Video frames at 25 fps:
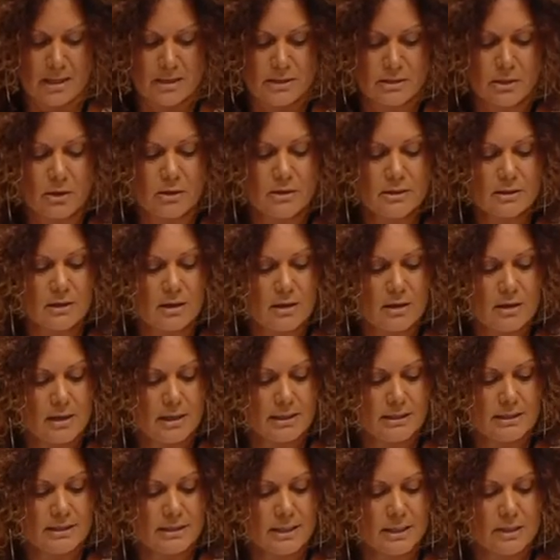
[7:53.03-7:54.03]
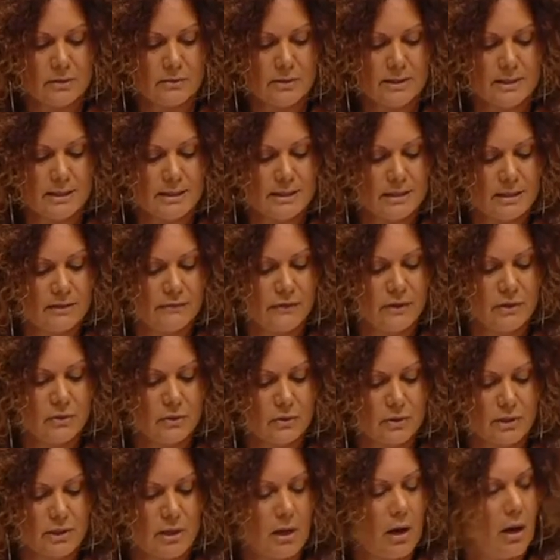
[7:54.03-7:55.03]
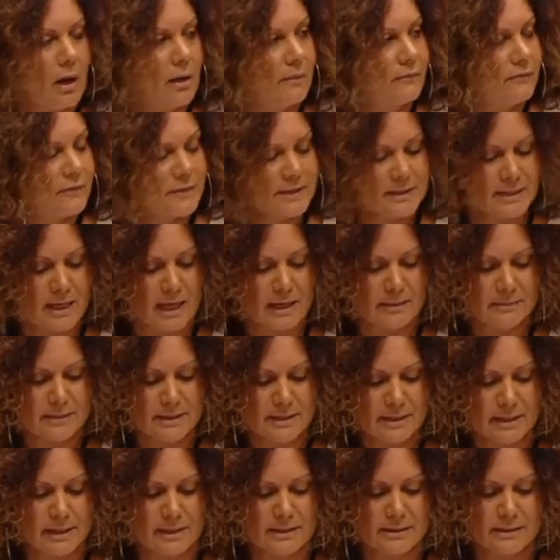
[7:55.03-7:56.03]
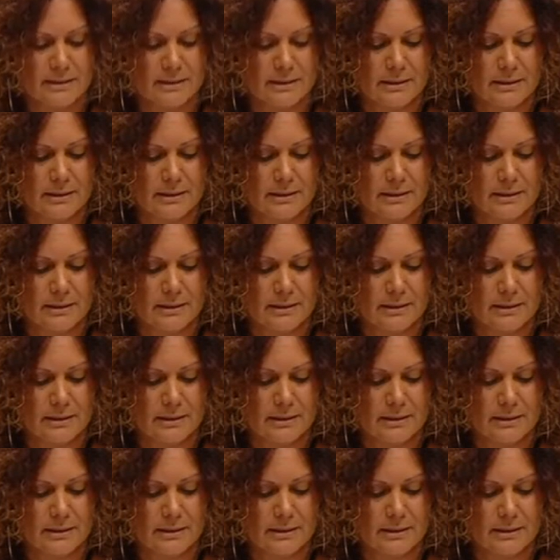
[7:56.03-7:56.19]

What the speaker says: Dr Hine said it was a difficult time for same-sex